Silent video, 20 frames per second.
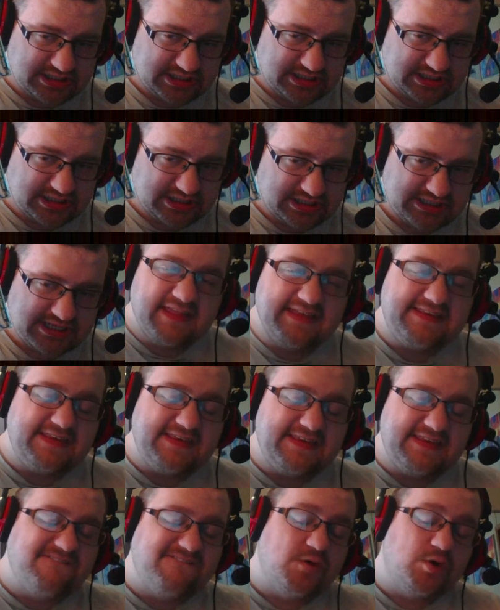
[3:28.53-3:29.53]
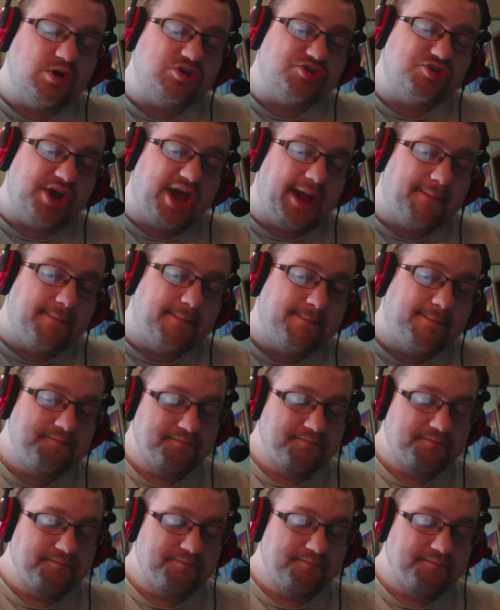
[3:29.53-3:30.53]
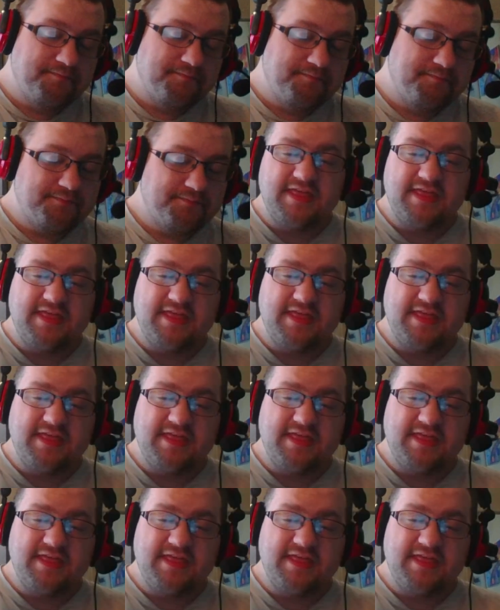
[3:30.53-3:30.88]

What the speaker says: Now this is a 4-drop that